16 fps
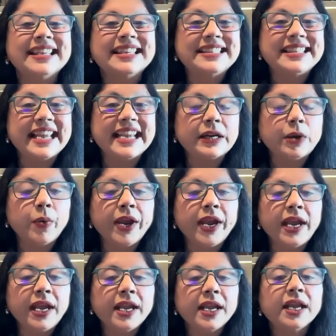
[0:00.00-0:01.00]
The
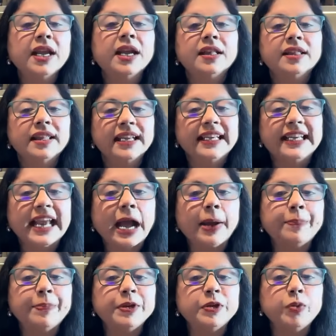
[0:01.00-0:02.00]
takeaway, the
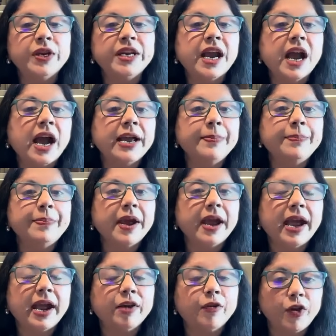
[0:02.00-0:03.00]
gap between hype
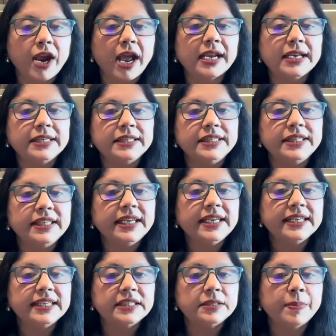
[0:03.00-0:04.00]
and reality
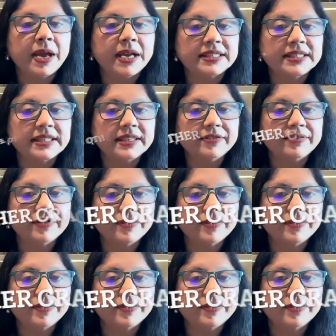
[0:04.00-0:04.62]
is massive.